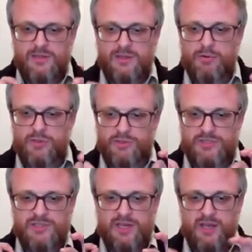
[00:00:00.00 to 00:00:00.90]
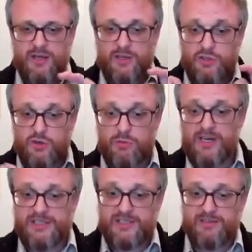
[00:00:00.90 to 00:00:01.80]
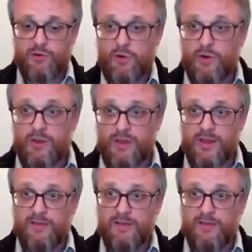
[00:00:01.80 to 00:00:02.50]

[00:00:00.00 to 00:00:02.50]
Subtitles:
to produce a cumulative or